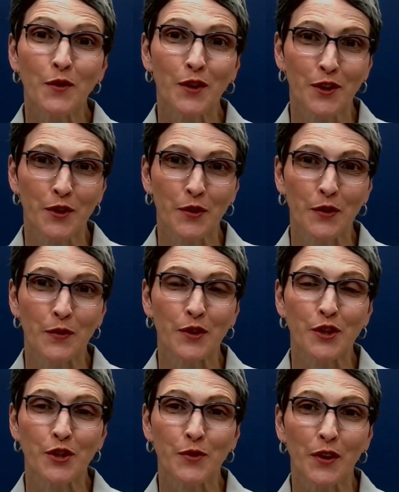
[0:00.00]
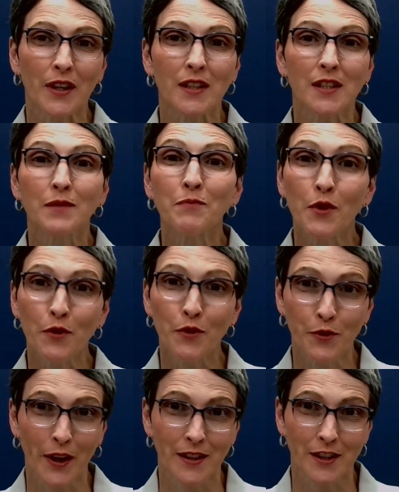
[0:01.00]
can do to ensure a smooth
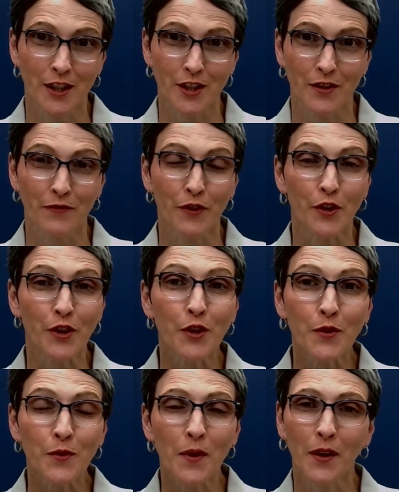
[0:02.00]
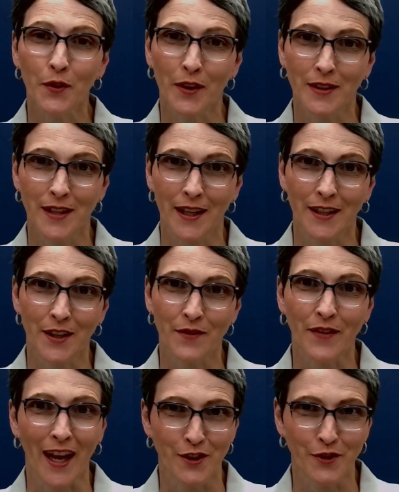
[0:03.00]
transition for you, your executive,
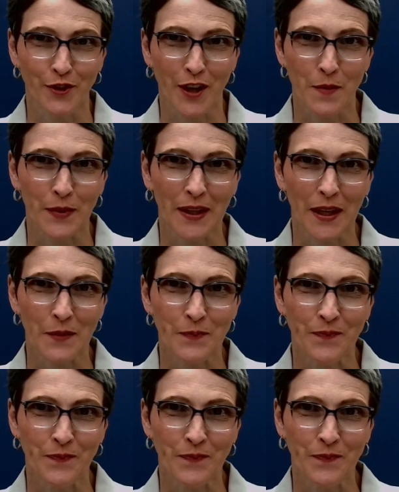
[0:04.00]
and your company.